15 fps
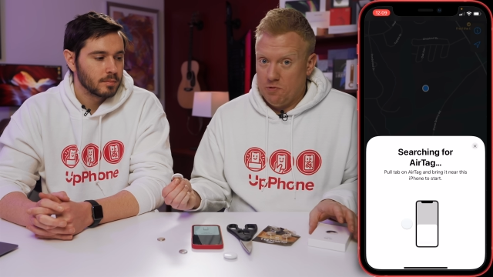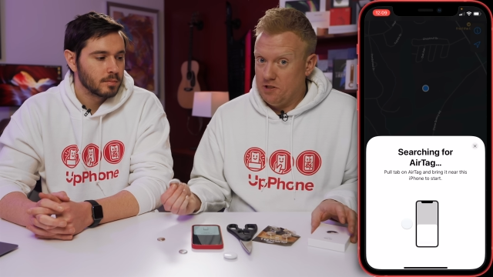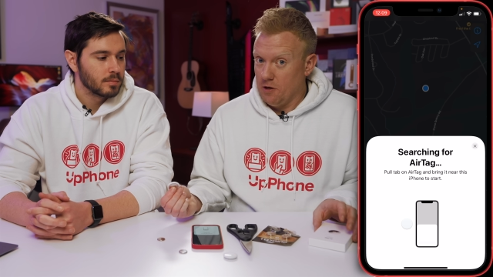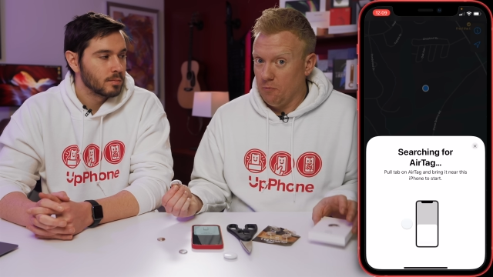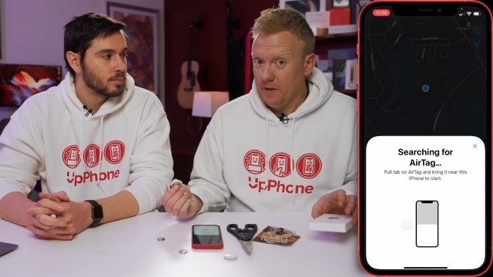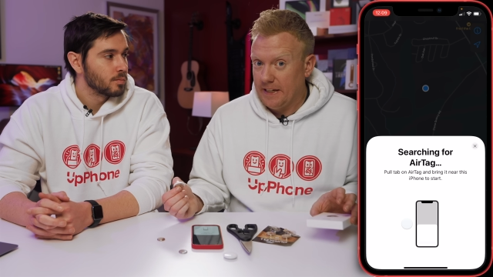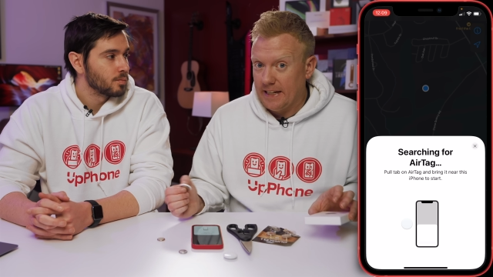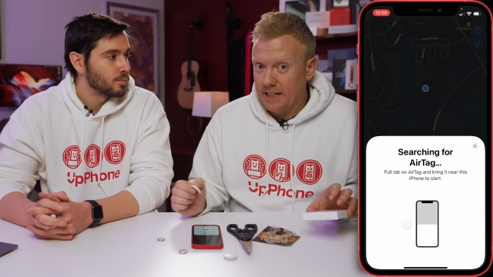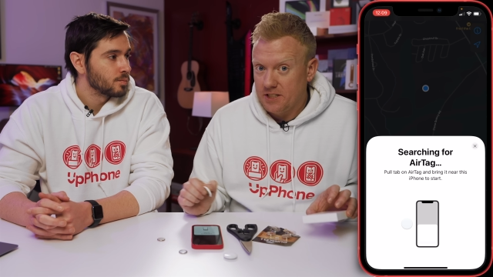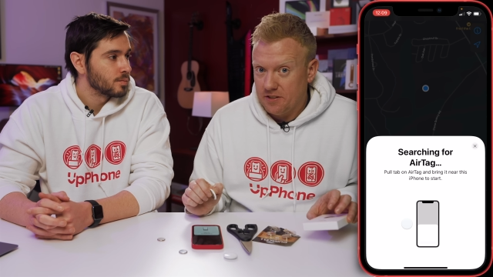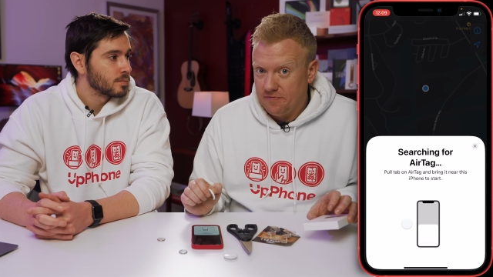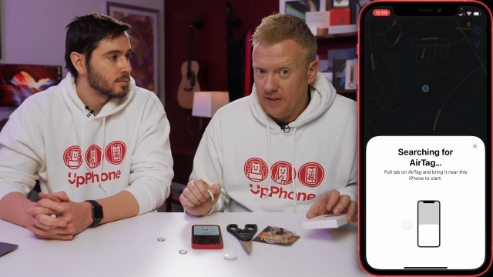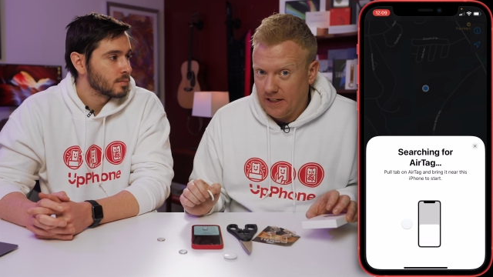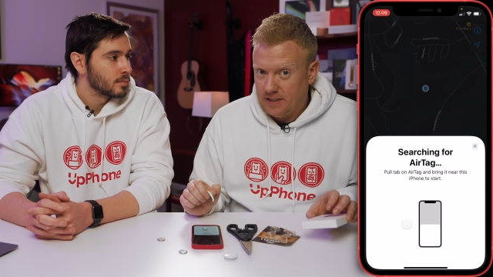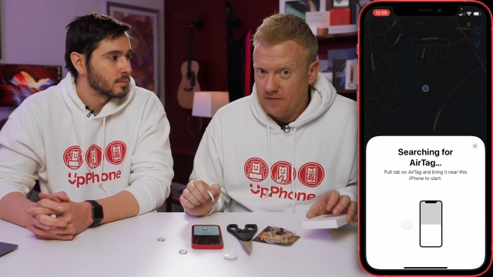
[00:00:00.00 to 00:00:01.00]
Speaker 1: Did we get a
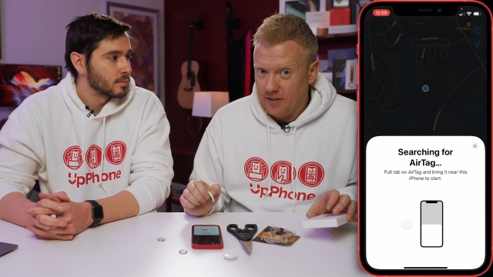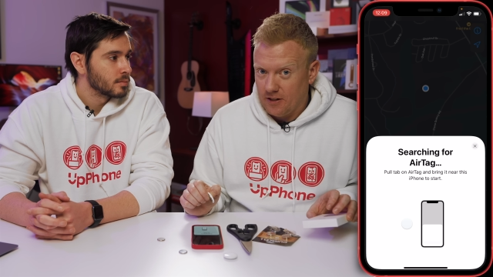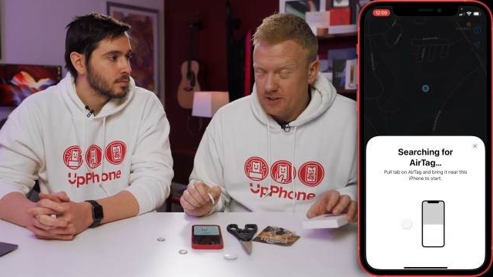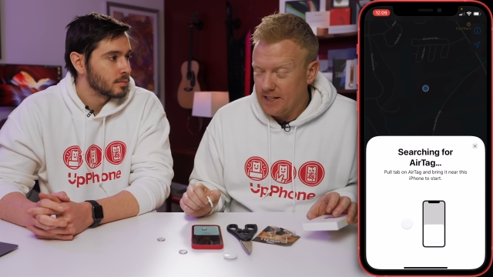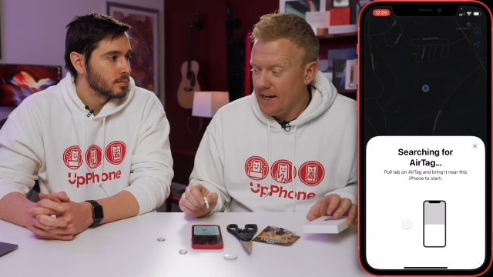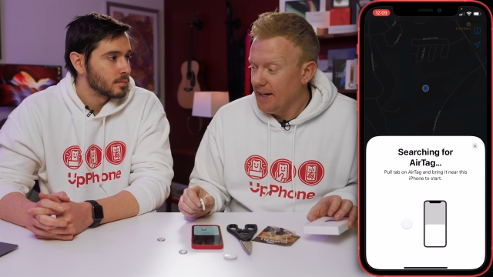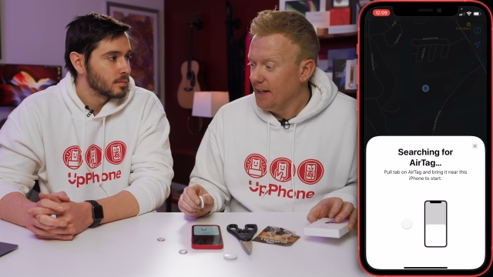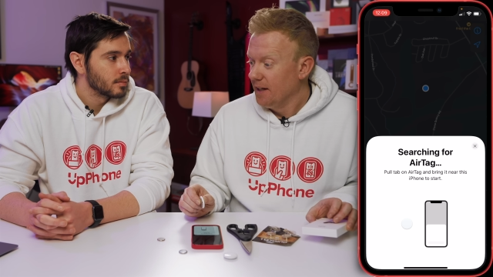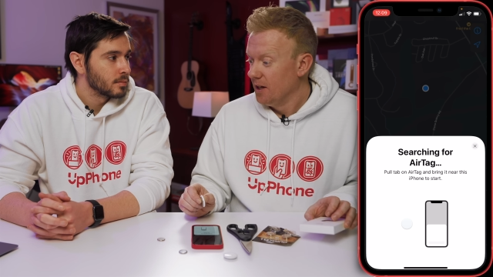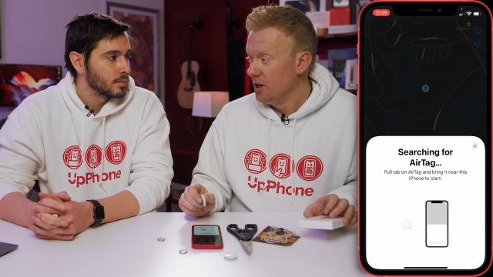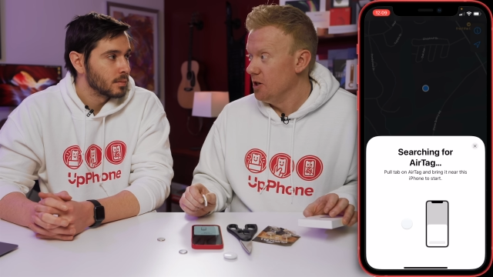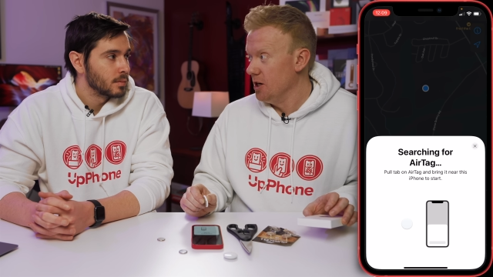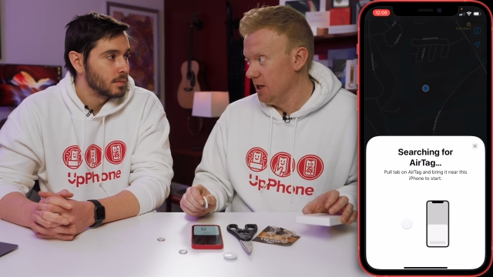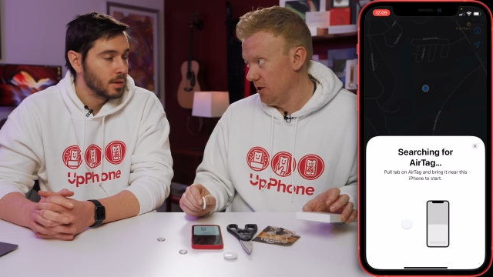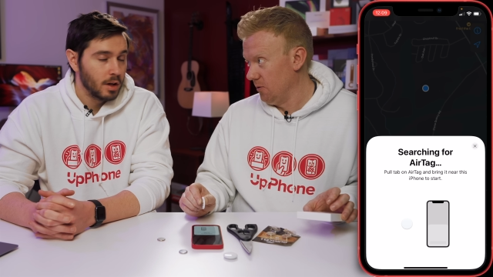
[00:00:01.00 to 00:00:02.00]
defective AirTag?
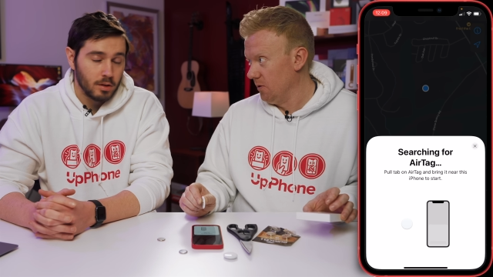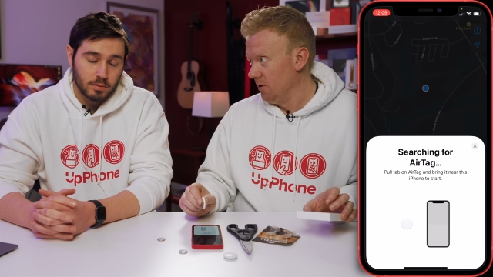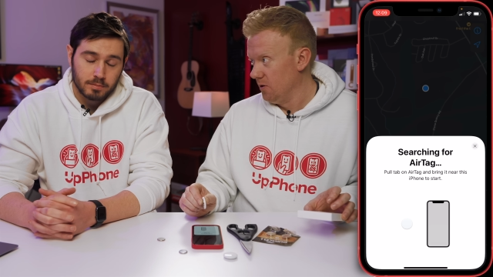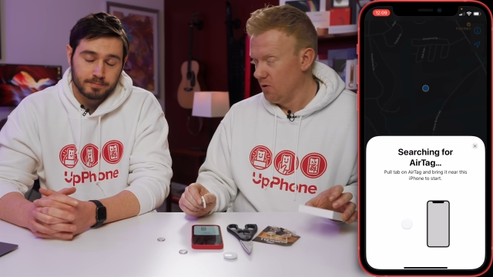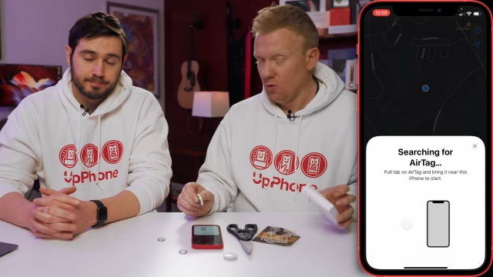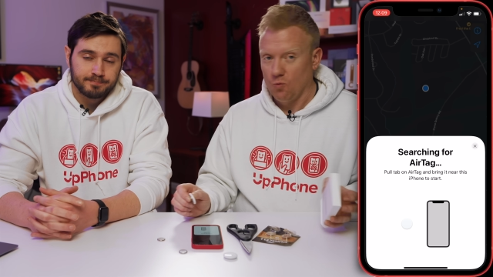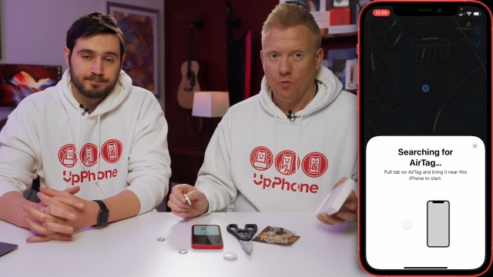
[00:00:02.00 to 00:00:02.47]
No. no.